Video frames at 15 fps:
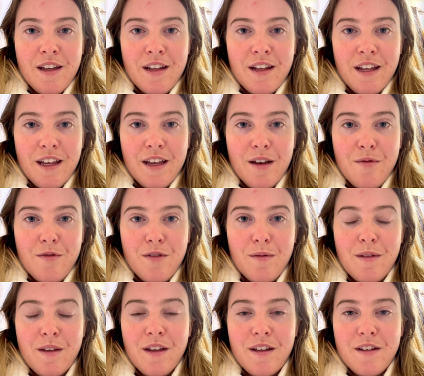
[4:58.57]
And I come
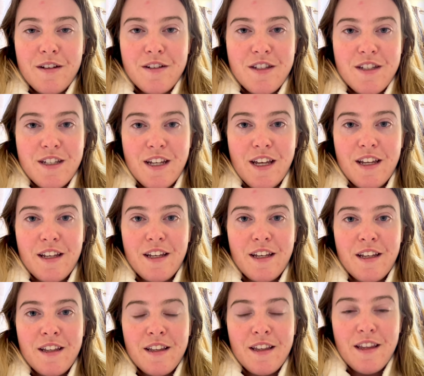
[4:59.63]
from the understanding